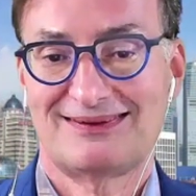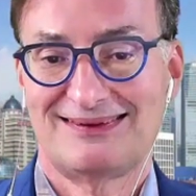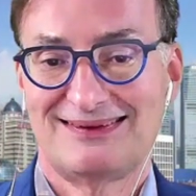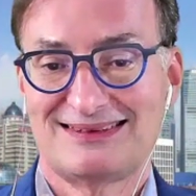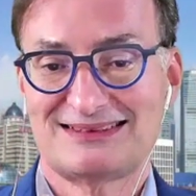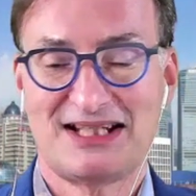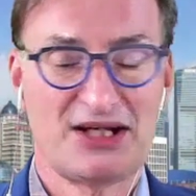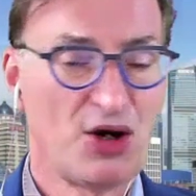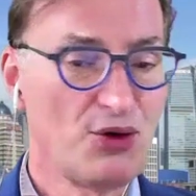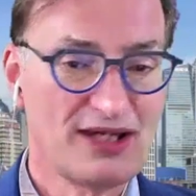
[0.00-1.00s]
saying,
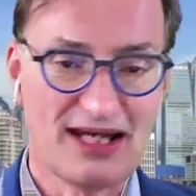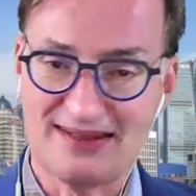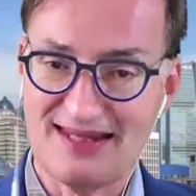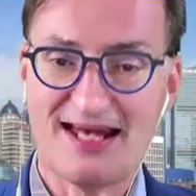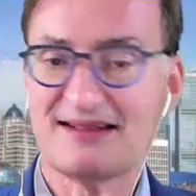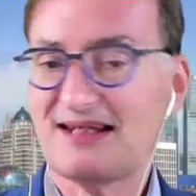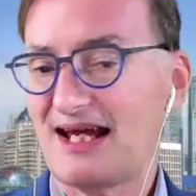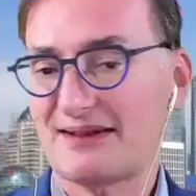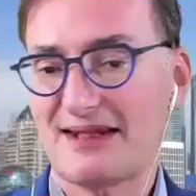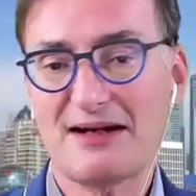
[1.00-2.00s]
okay,
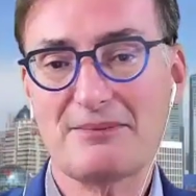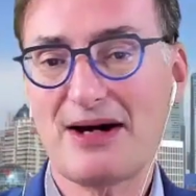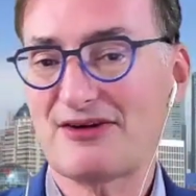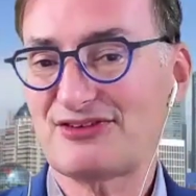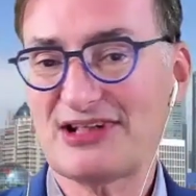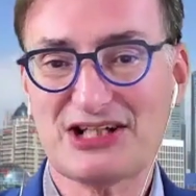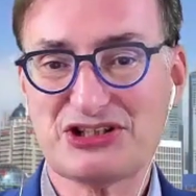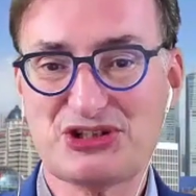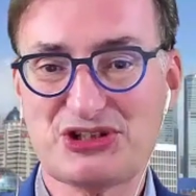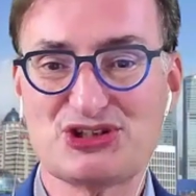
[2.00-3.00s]
that amount of
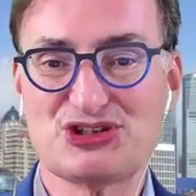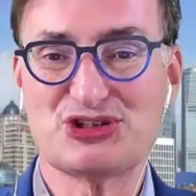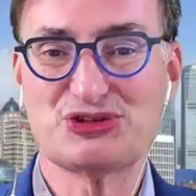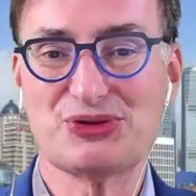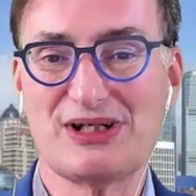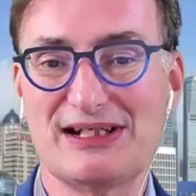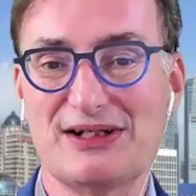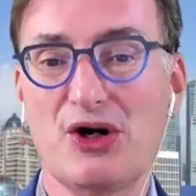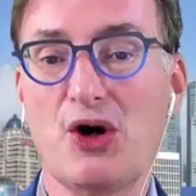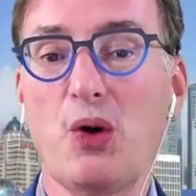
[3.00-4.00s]
cashless is great.
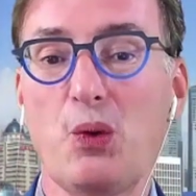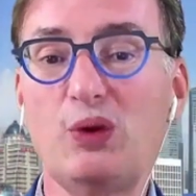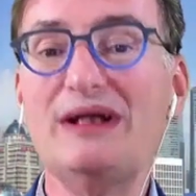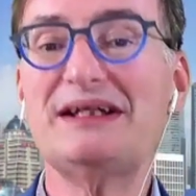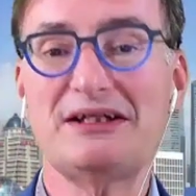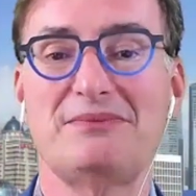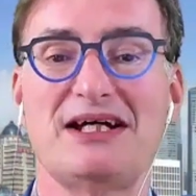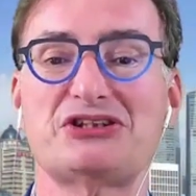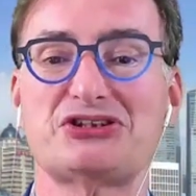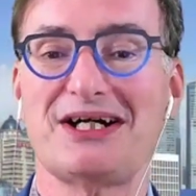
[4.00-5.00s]
We can make
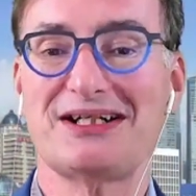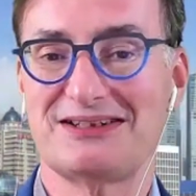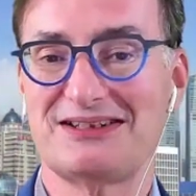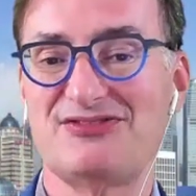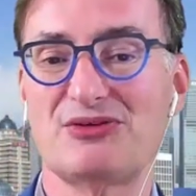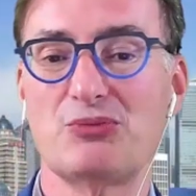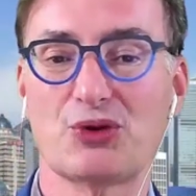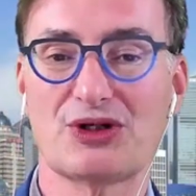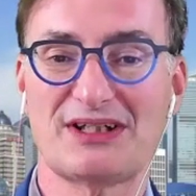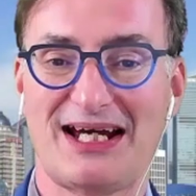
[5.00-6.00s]
China even
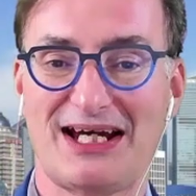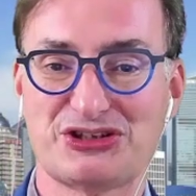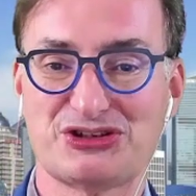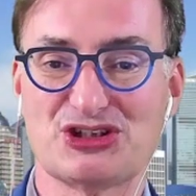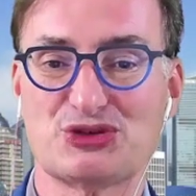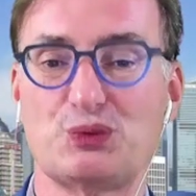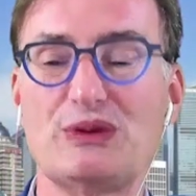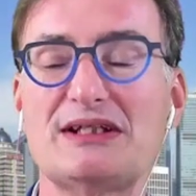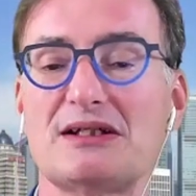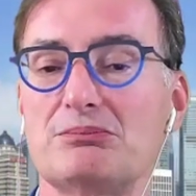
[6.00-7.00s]
more cashless. We
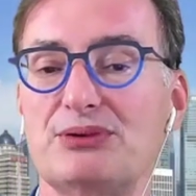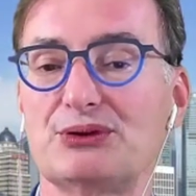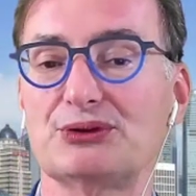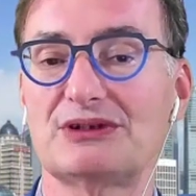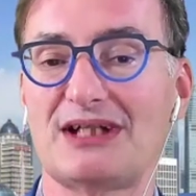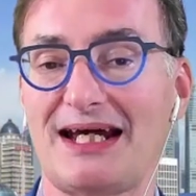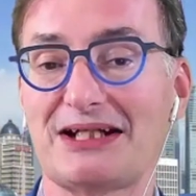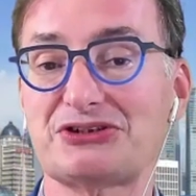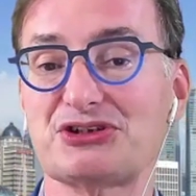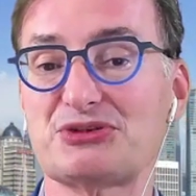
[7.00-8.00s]
can build
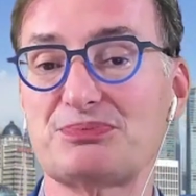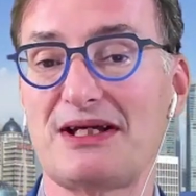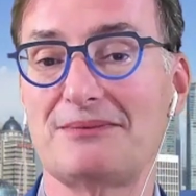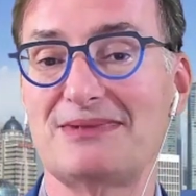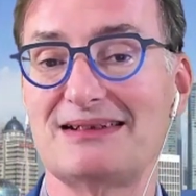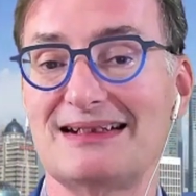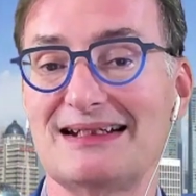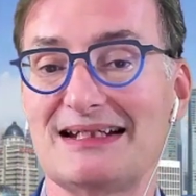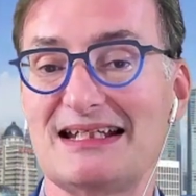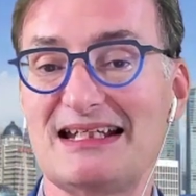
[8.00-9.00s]
cashless payment
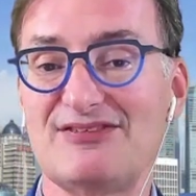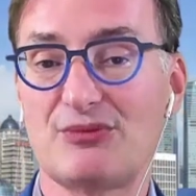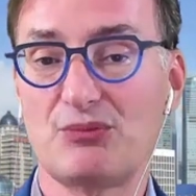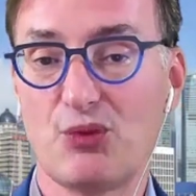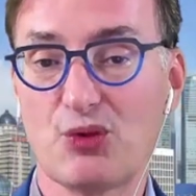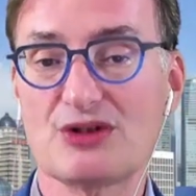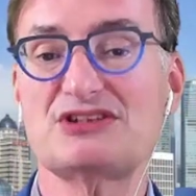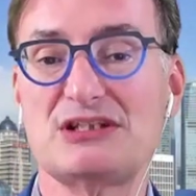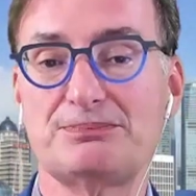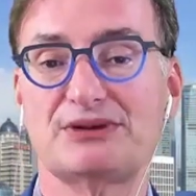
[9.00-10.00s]
even more
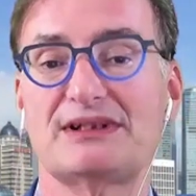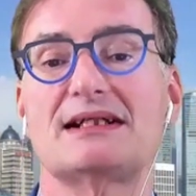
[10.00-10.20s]
deeply in